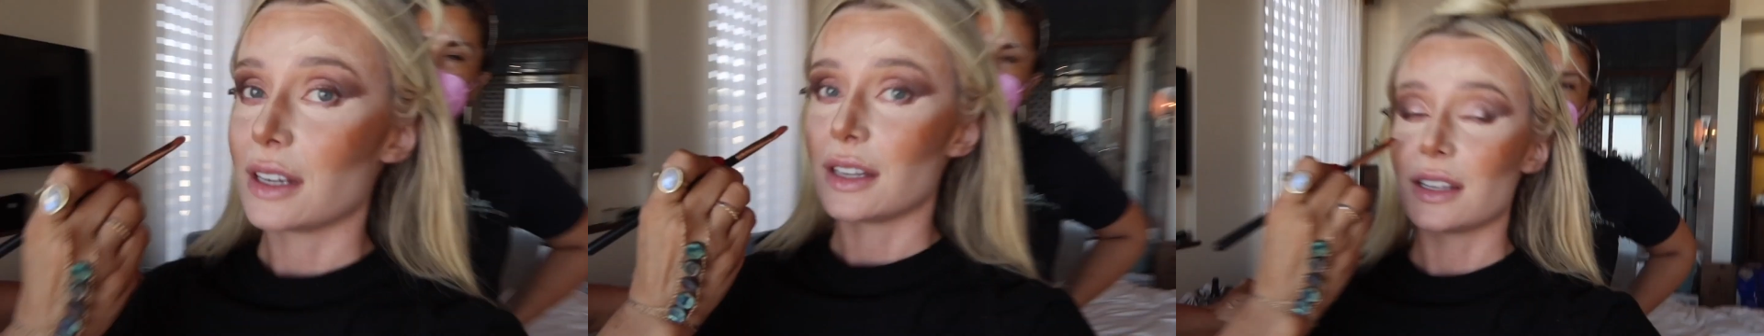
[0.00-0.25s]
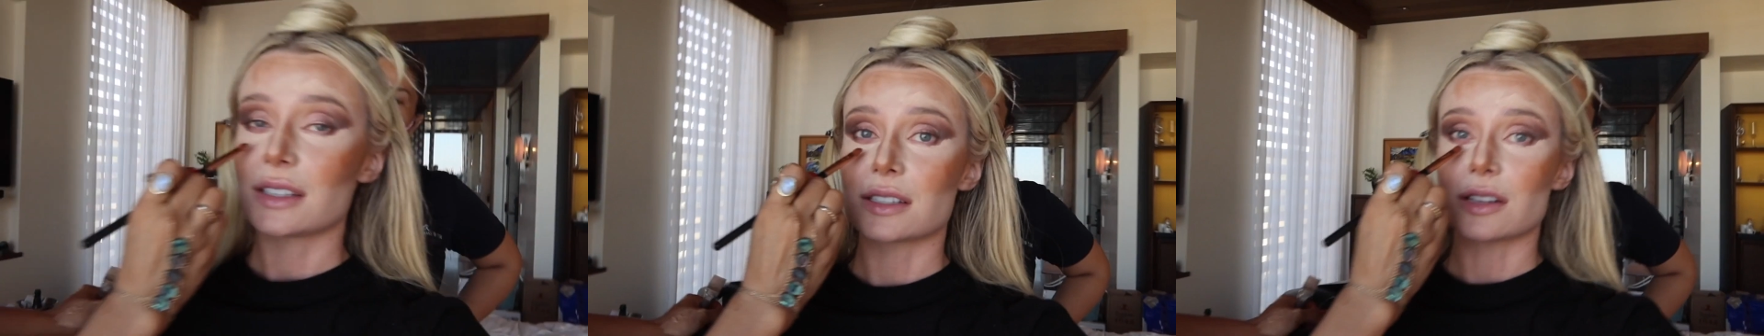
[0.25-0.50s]

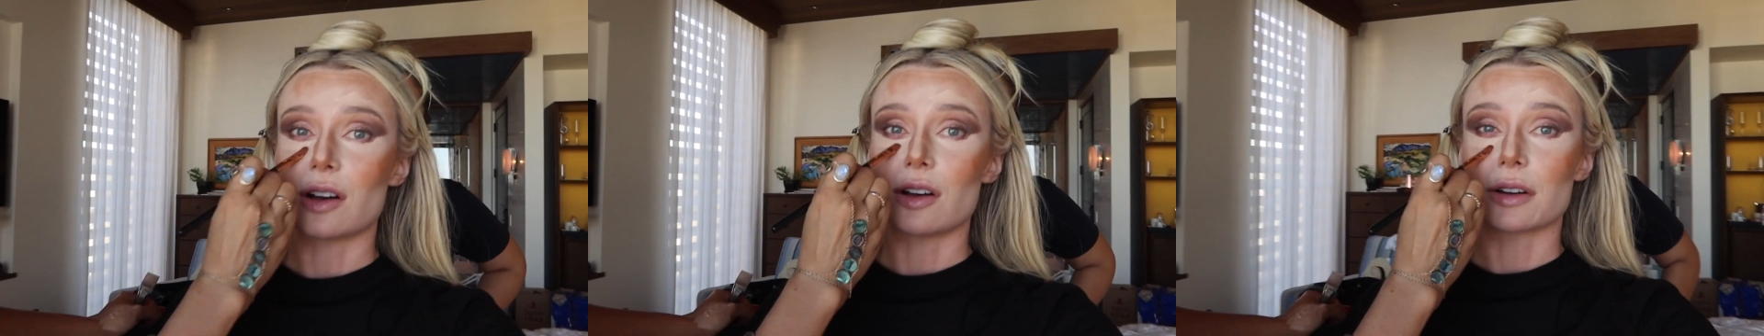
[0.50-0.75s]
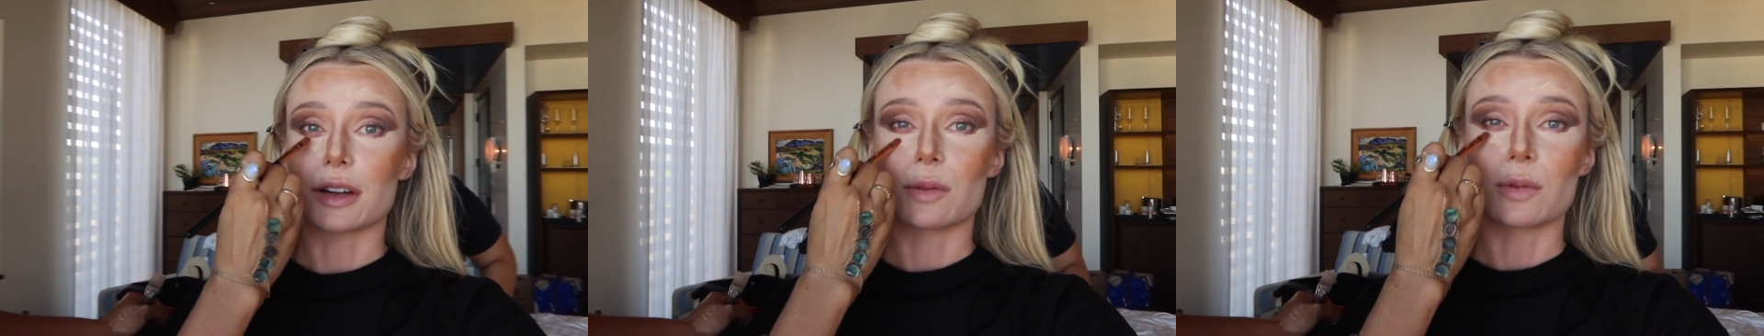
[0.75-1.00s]
this is
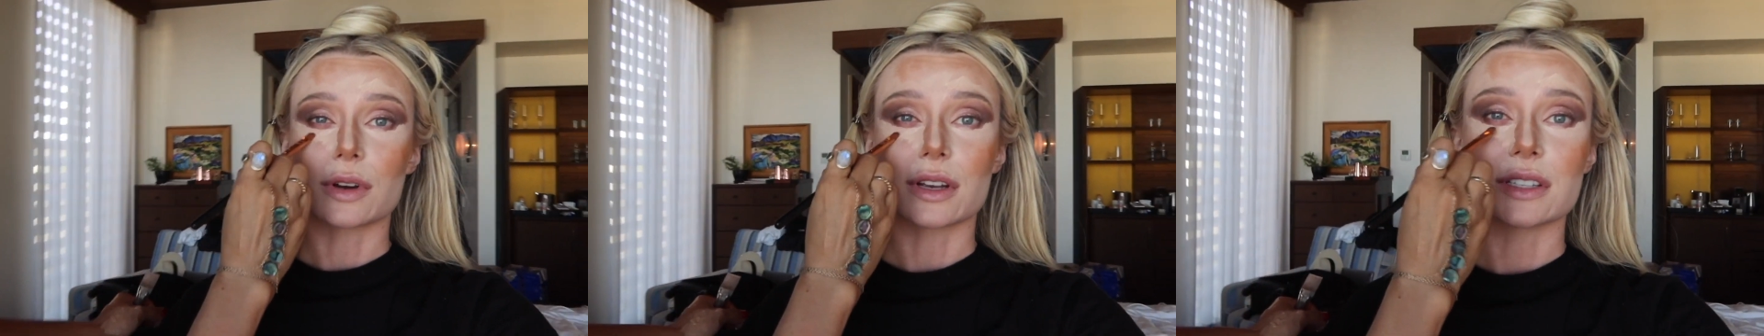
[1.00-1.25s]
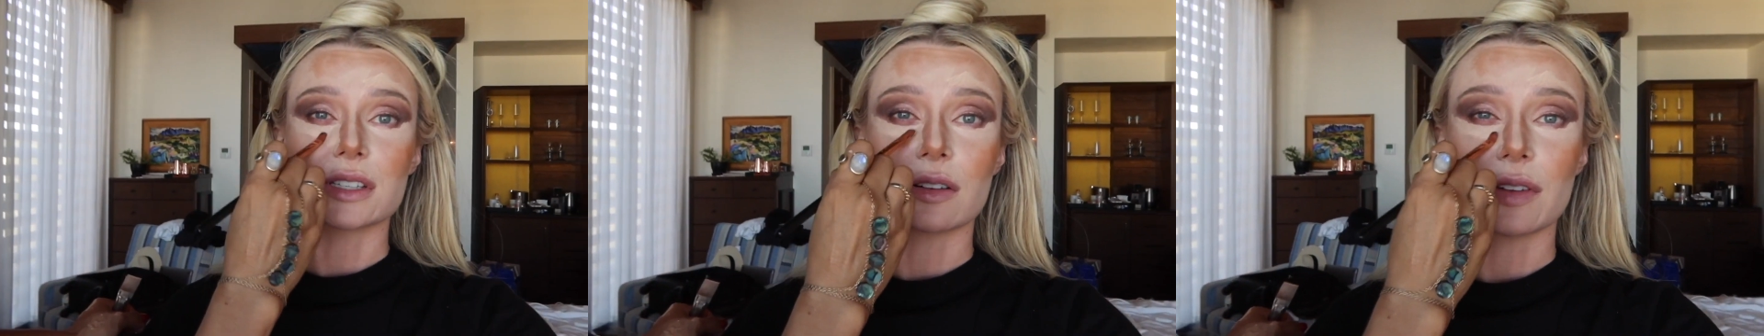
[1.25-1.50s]
all gonna work
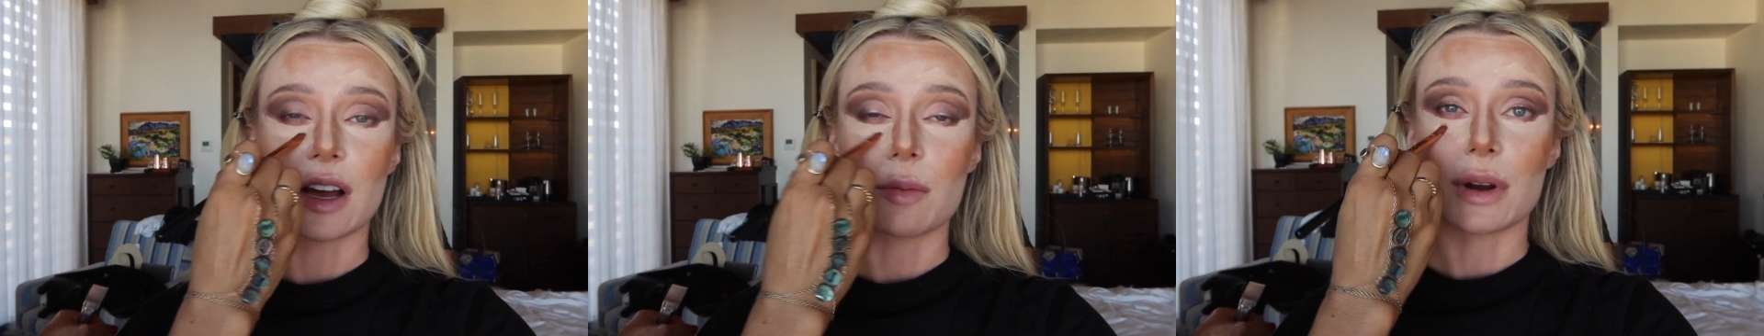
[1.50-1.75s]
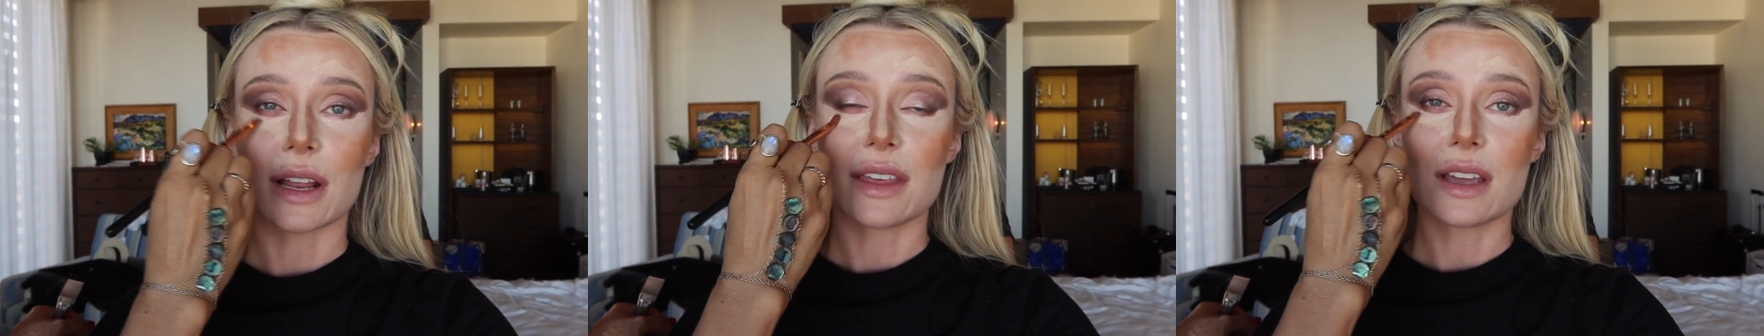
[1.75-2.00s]
itself out.
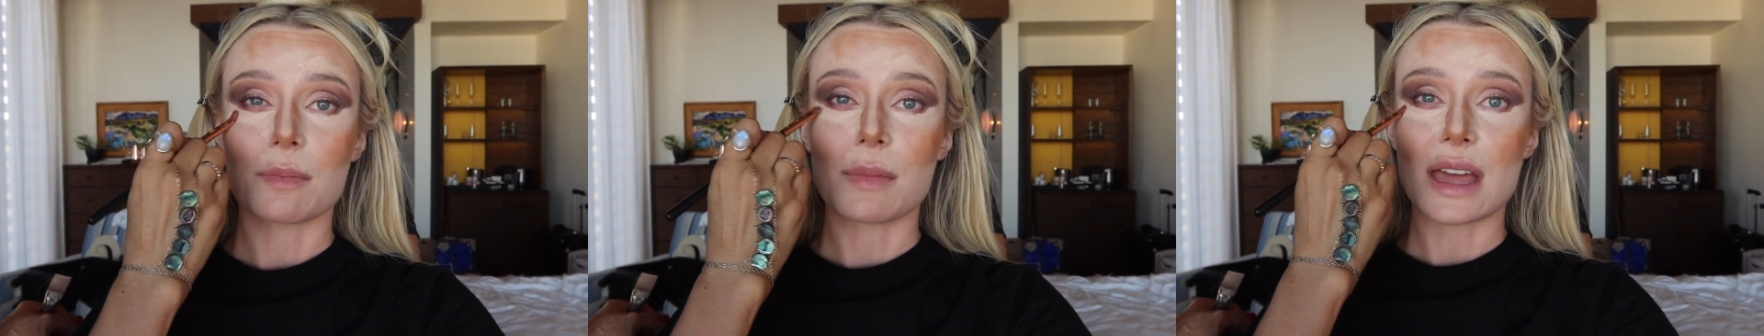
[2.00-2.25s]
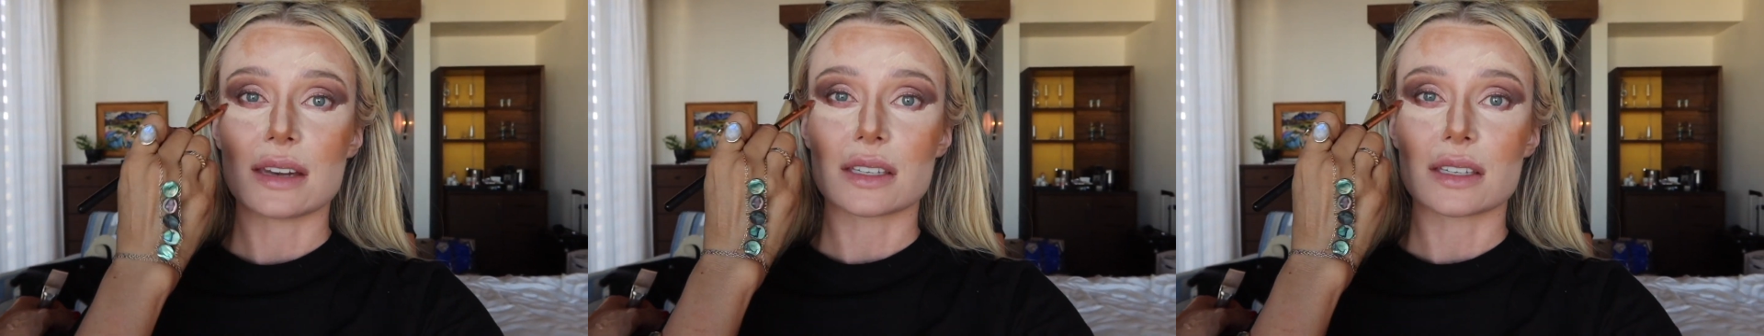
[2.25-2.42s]
But I think men